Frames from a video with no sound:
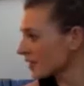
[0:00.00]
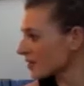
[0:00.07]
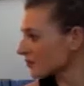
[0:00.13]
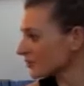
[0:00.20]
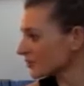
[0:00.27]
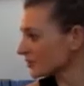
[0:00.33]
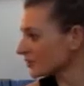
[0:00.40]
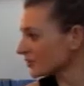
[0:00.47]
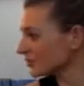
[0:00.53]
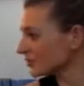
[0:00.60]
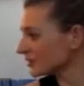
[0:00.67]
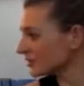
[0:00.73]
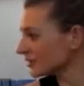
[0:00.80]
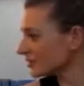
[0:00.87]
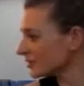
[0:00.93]
where
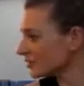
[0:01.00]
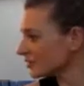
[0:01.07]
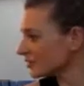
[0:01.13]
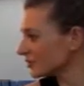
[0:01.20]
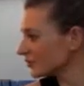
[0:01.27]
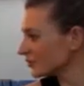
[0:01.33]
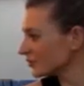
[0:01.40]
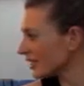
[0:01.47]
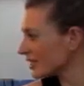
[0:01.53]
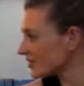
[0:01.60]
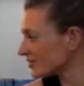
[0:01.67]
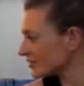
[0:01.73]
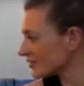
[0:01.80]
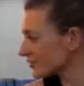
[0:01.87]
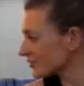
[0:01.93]
you wedge
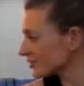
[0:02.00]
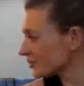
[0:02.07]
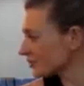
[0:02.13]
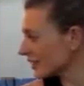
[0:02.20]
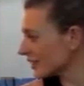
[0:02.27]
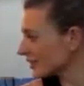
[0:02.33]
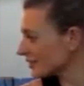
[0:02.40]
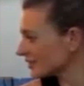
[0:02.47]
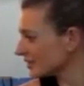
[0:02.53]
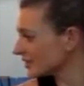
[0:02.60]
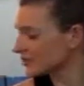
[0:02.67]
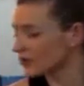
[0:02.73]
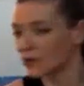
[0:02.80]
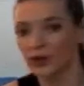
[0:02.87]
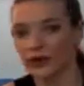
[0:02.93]
your shoulders behind your
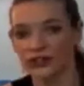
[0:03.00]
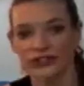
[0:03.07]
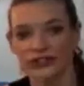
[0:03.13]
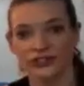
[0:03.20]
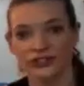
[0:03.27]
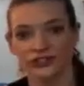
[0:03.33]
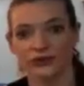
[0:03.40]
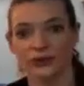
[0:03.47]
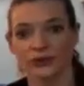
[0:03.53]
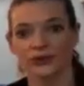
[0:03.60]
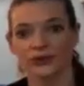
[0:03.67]
knees, or you can just hold the